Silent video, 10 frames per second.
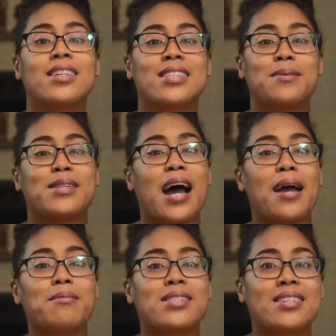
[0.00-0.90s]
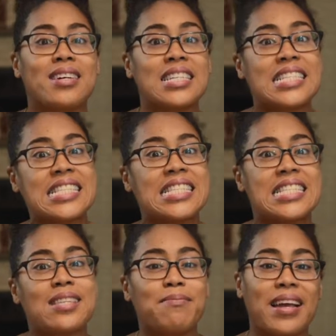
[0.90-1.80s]
Sometimes
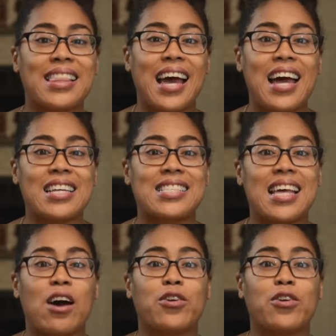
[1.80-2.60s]
make that S sound,